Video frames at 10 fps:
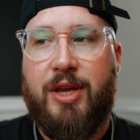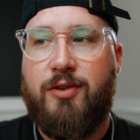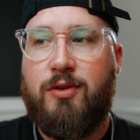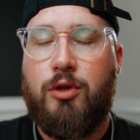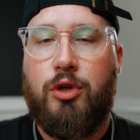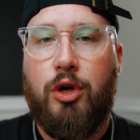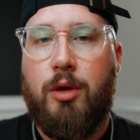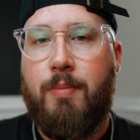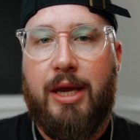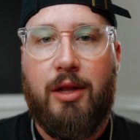this
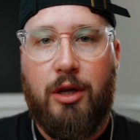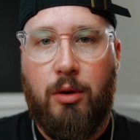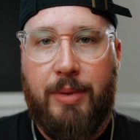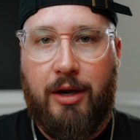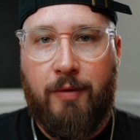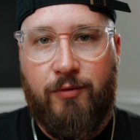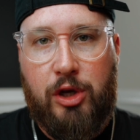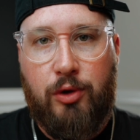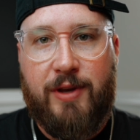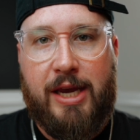could be a little bit
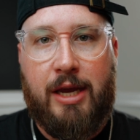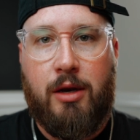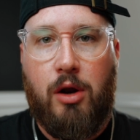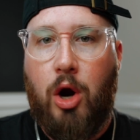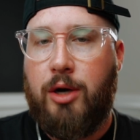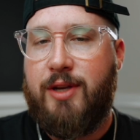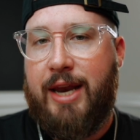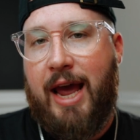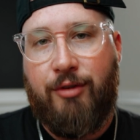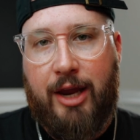confusing and hard to
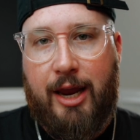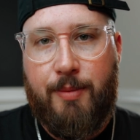navigate.